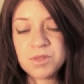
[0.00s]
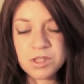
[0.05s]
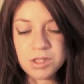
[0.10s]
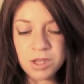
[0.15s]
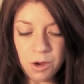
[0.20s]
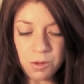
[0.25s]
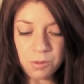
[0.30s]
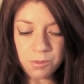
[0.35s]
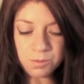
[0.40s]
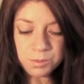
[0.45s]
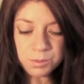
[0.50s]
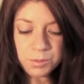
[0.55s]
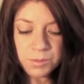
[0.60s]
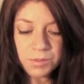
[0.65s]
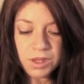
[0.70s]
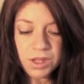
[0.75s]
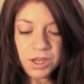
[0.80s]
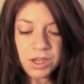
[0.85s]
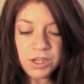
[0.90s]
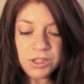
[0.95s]
So
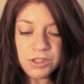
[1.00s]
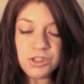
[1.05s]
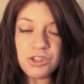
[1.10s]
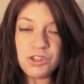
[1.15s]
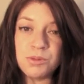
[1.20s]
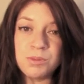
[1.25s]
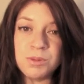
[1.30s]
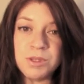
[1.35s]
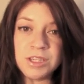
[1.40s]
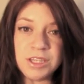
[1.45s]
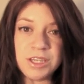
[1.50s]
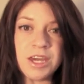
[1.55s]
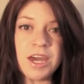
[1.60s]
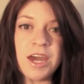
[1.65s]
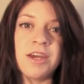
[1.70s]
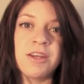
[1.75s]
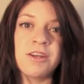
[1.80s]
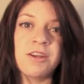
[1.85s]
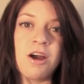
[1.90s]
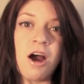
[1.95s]
to
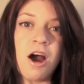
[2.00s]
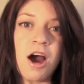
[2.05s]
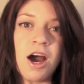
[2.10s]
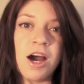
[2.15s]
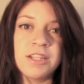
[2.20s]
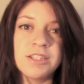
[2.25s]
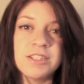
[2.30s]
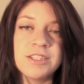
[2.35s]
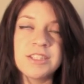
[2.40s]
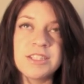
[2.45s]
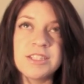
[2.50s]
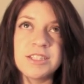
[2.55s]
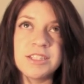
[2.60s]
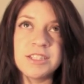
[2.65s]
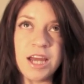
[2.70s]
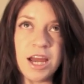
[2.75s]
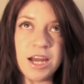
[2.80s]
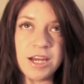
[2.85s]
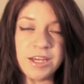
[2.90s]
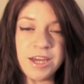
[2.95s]
begin on
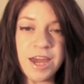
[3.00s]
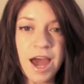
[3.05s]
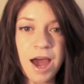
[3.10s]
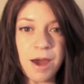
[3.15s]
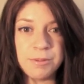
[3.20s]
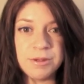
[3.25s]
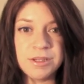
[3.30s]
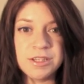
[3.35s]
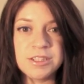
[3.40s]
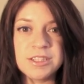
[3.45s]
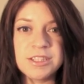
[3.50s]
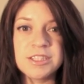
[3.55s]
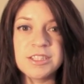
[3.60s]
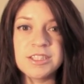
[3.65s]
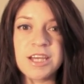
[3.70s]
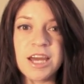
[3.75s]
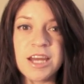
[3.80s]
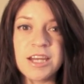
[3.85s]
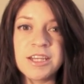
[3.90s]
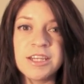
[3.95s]
study habits,
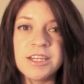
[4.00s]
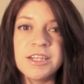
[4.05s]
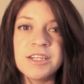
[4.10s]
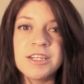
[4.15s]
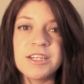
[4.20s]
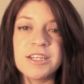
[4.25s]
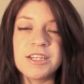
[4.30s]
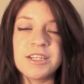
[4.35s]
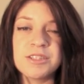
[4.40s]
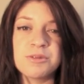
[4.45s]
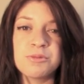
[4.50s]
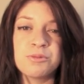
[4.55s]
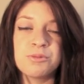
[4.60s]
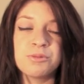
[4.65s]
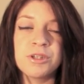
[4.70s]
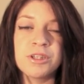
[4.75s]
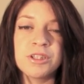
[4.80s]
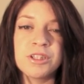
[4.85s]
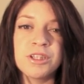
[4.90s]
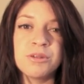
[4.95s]
studying is
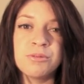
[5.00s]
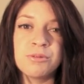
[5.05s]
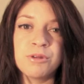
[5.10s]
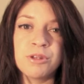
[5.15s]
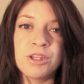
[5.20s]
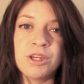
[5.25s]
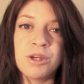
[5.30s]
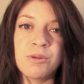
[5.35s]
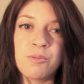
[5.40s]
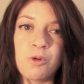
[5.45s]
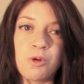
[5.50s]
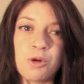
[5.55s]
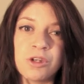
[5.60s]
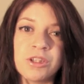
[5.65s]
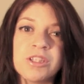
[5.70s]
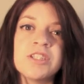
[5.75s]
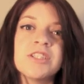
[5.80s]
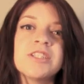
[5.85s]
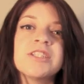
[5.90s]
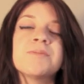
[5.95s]
really, really
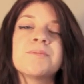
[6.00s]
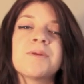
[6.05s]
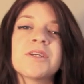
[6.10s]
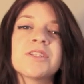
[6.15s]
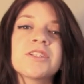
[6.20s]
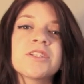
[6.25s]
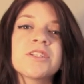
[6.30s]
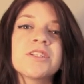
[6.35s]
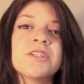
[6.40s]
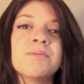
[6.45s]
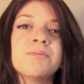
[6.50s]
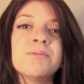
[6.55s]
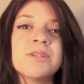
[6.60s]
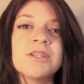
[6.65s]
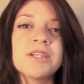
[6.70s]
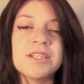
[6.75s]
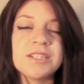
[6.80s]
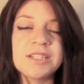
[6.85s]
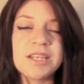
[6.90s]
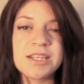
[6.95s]
important, especially
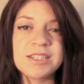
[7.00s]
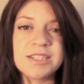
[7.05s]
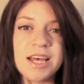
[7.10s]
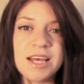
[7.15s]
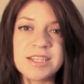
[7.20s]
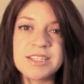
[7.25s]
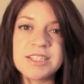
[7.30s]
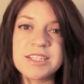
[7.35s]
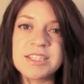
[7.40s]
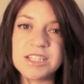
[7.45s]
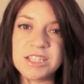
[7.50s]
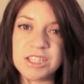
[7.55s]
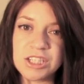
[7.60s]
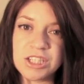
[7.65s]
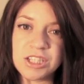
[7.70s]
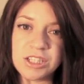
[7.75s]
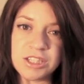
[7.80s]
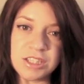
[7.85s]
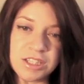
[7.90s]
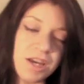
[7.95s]
because as
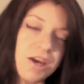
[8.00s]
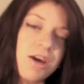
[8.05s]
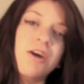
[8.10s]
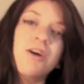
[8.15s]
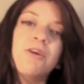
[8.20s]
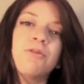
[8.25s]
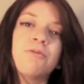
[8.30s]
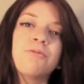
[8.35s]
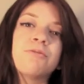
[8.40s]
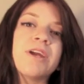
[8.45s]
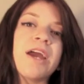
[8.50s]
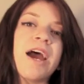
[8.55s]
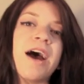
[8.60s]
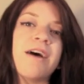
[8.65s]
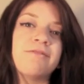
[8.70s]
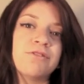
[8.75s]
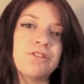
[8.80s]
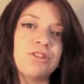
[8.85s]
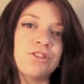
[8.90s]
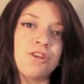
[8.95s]
estheticians we
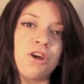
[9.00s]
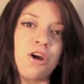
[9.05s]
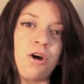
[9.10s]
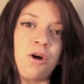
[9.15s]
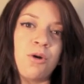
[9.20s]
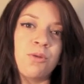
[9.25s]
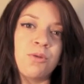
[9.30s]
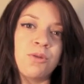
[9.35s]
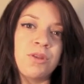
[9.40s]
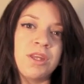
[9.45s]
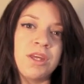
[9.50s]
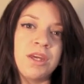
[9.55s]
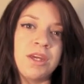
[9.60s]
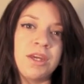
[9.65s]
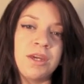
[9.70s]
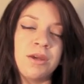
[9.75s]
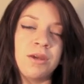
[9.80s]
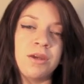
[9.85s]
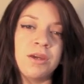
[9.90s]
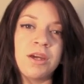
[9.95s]
have to know
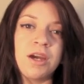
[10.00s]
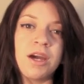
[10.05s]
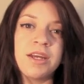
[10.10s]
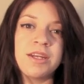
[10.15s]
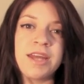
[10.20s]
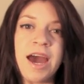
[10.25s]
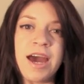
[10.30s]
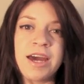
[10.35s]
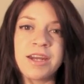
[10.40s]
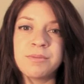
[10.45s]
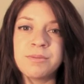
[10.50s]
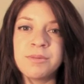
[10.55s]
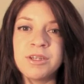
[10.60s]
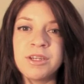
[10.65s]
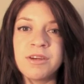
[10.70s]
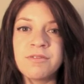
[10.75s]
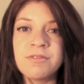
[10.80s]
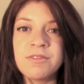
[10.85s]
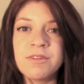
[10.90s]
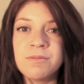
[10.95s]
the
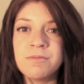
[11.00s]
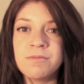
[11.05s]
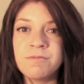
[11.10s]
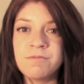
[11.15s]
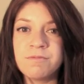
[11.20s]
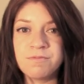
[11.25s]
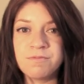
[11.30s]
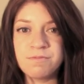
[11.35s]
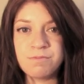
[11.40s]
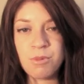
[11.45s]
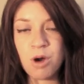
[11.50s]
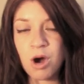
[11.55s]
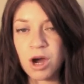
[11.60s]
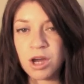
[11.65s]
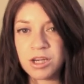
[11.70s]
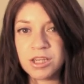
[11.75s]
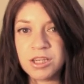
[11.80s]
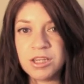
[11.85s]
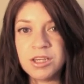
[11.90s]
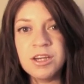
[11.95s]
anatomy of the
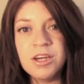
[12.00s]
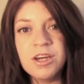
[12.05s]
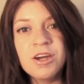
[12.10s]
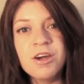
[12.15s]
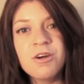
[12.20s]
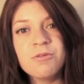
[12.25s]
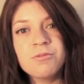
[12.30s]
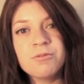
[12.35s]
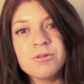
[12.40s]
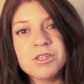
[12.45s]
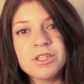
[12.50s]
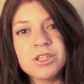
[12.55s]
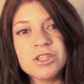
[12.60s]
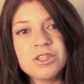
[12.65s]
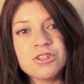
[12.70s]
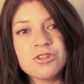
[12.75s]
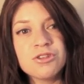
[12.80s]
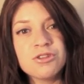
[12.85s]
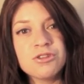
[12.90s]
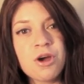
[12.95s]
body, we need
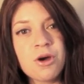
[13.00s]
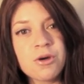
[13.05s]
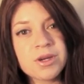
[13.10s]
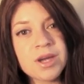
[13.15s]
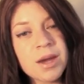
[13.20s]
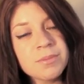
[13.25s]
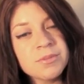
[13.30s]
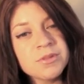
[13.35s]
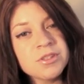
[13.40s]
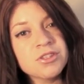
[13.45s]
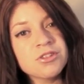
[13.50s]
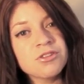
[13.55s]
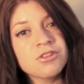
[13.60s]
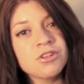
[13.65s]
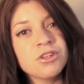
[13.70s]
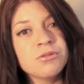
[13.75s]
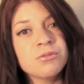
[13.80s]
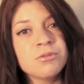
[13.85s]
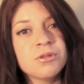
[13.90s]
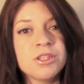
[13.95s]
to know
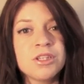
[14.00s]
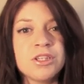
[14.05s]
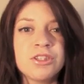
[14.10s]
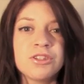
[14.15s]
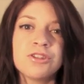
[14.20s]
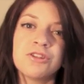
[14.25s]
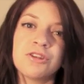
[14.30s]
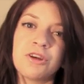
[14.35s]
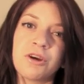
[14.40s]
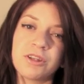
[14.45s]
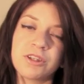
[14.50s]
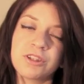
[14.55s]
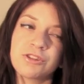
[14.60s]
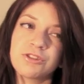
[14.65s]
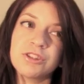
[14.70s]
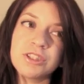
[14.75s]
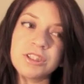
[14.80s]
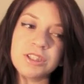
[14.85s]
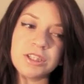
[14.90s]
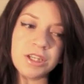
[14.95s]
chemistry, we need to know
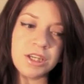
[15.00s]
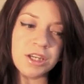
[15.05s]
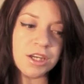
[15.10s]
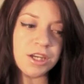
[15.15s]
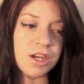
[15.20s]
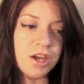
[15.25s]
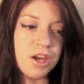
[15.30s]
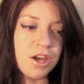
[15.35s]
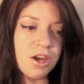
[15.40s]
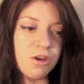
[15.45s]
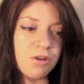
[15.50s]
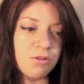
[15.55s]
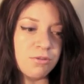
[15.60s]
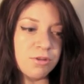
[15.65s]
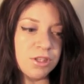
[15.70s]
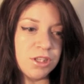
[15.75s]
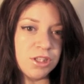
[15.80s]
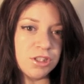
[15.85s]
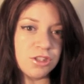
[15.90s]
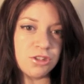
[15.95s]
electricity,
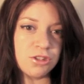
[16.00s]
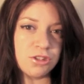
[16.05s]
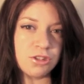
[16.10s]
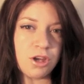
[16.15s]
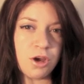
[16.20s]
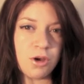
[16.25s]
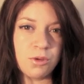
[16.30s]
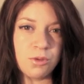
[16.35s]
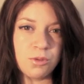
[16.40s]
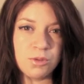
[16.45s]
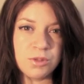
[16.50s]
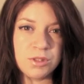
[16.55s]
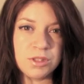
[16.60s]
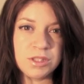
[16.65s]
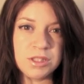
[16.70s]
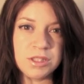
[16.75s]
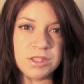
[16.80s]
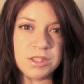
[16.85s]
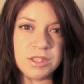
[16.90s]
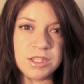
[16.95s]
we need to know
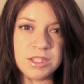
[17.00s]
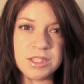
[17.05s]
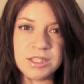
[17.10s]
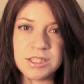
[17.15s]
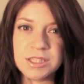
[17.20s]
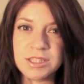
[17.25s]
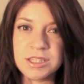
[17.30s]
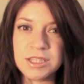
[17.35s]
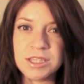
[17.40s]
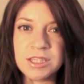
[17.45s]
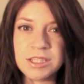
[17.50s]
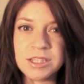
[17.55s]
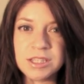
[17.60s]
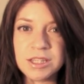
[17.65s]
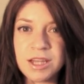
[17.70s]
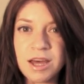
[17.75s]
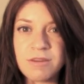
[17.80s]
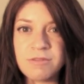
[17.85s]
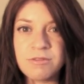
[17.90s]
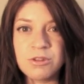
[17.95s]
the
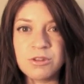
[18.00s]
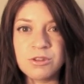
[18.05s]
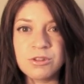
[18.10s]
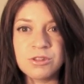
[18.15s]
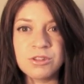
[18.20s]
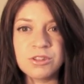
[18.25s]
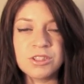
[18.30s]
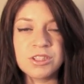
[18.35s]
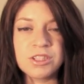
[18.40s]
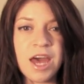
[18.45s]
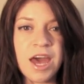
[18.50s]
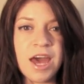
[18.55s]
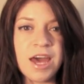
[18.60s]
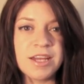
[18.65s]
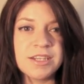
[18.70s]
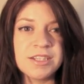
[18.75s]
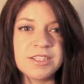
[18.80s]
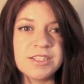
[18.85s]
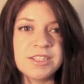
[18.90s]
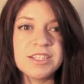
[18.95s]
skin levels
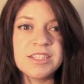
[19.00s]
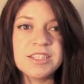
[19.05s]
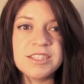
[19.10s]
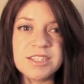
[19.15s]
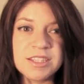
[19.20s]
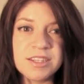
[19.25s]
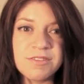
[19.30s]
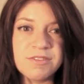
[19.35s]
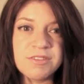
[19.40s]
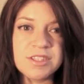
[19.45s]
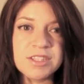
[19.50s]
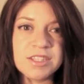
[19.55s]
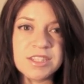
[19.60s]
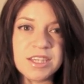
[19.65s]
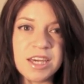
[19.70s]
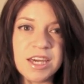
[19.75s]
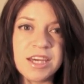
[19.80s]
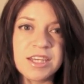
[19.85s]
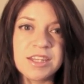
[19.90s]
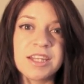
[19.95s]
and diseases of the
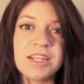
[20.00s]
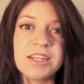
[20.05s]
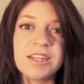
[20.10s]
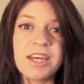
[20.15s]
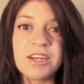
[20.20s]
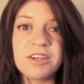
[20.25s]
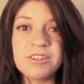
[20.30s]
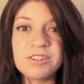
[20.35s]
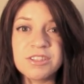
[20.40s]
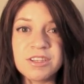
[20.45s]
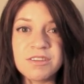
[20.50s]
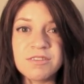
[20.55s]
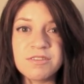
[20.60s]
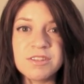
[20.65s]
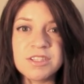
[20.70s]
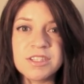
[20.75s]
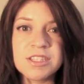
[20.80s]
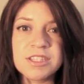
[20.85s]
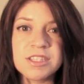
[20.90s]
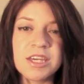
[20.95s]
skin, the layers of
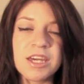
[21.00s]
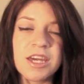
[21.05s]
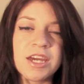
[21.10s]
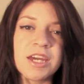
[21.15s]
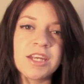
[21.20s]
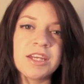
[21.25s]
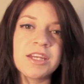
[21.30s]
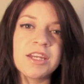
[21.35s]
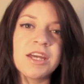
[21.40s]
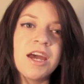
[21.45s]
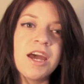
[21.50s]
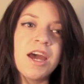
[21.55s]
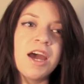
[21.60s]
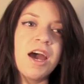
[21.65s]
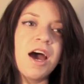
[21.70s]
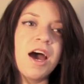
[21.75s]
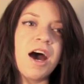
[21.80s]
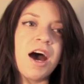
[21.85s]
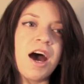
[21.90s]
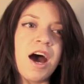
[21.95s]
the skin,
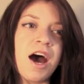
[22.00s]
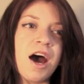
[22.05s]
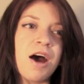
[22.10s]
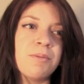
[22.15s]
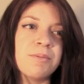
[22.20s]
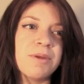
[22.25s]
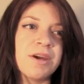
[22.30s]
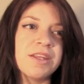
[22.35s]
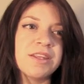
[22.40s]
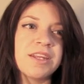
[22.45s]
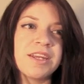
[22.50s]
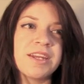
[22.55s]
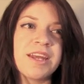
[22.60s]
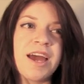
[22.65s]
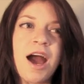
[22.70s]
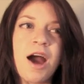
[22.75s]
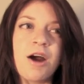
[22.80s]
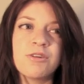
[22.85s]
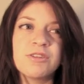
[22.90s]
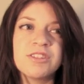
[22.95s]
and then
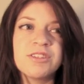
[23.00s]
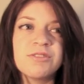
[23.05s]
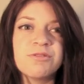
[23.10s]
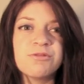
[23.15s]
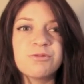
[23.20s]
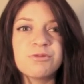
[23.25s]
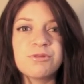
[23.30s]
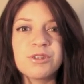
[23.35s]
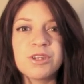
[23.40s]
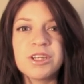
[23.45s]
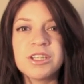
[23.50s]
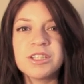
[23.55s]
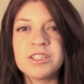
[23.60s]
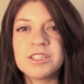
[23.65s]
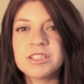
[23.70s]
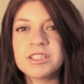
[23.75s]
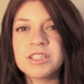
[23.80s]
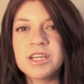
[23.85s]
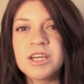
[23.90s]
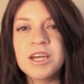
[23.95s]
how
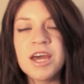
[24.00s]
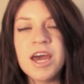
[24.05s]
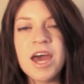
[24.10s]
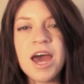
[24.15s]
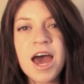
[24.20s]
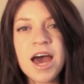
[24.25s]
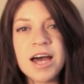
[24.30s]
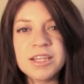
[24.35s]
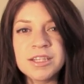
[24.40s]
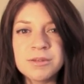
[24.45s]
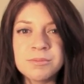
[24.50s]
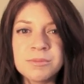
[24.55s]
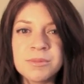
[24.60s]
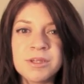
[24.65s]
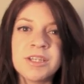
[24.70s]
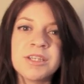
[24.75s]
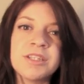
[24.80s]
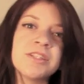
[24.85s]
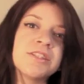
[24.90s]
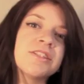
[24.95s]
different
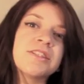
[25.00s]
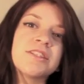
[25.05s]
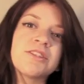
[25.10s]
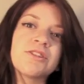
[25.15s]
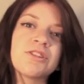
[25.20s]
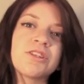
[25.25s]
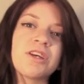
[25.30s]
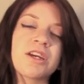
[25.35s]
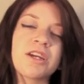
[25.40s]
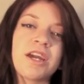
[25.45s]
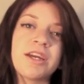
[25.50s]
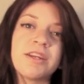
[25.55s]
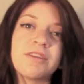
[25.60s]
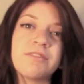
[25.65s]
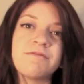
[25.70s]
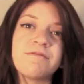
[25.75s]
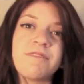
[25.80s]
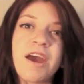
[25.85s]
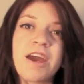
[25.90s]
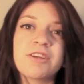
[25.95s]
elements can
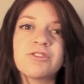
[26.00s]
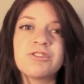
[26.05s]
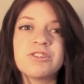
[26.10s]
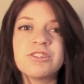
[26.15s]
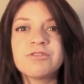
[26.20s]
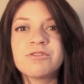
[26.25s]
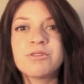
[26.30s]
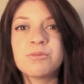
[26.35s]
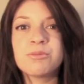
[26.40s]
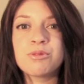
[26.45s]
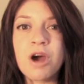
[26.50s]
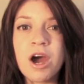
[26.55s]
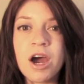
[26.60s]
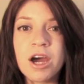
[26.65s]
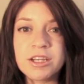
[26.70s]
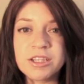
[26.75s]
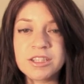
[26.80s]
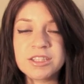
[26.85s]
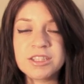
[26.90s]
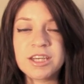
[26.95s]
affect or different
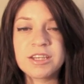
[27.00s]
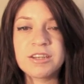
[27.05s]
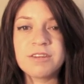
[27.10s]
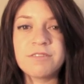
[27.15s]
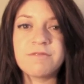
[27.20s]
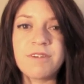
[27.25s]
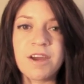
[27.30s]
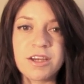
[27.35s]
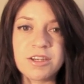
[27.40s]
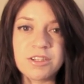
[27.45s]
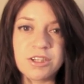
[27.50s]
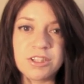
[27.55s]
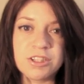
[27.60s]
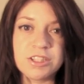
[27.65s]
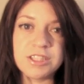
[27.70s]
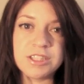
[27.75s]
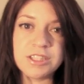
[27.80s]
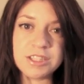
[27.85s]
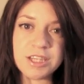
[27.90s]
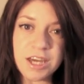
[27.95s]
products can affect our
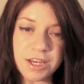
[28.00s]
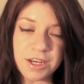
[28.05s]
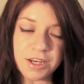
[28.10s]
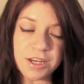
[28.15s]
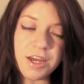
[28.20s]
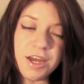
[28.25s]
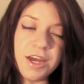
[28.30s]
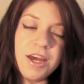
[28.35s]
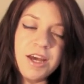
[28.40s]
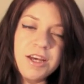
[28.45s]
skin.